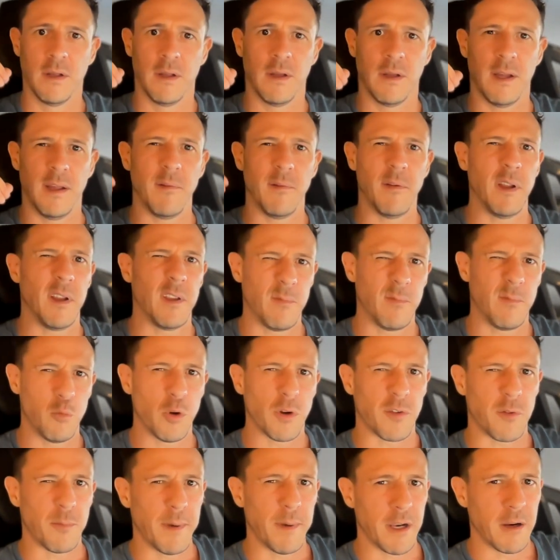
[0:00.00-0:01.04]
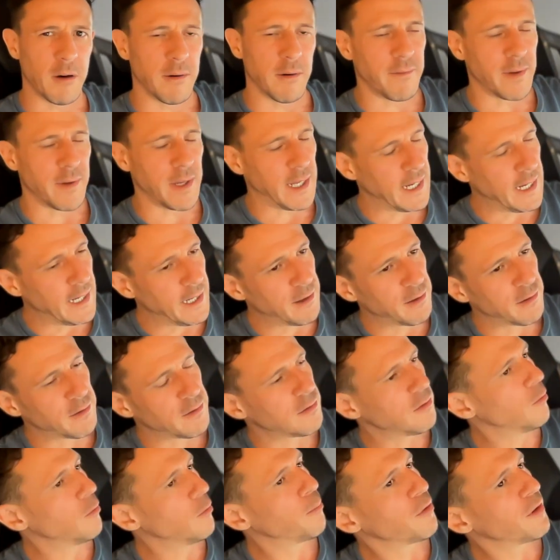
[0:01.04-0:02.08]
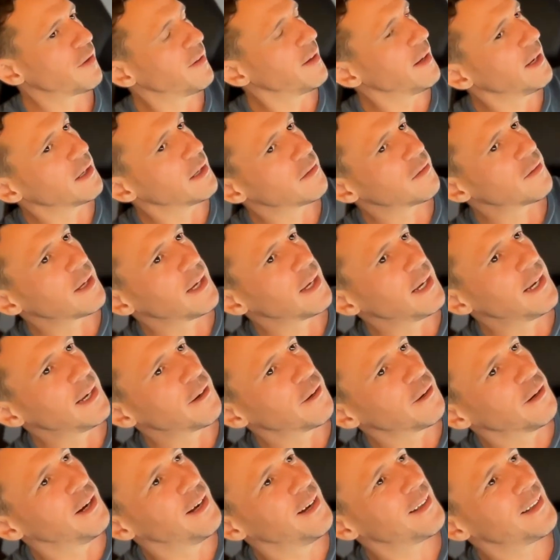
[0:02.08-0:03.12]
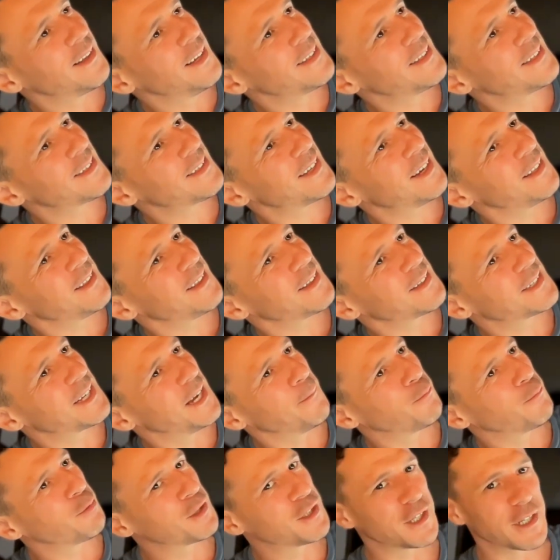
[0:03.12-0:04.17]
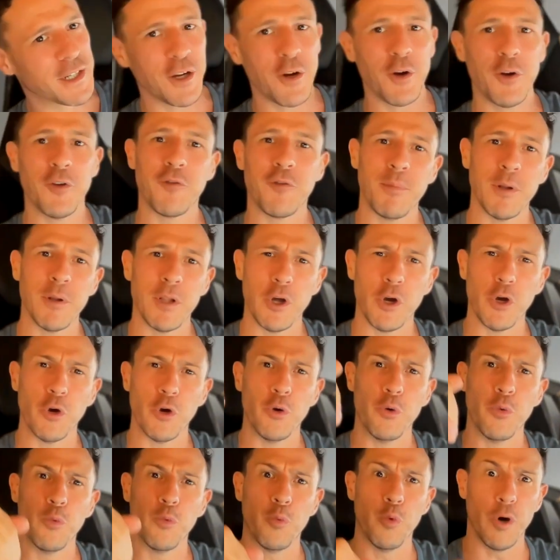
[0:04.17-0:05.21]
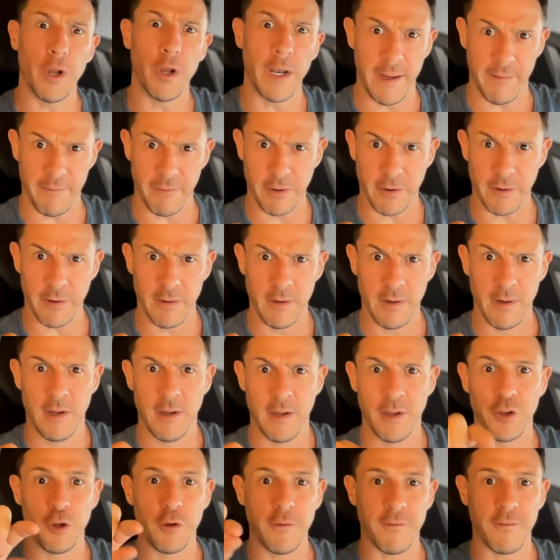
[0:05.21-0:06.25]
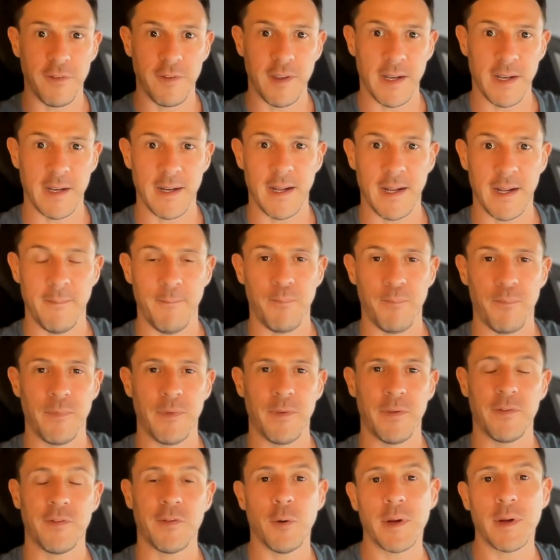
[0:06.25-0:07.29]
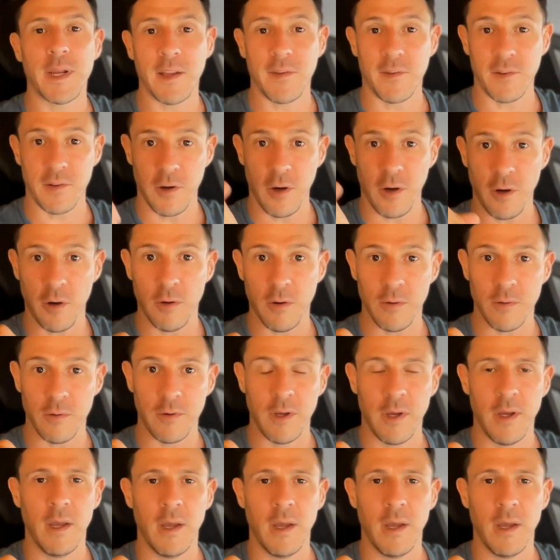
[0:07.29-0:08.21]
It works better of a heater, so we'll pretend it's a heater. Let's say the temperature goes below whatever you've set it at, so it gets cold.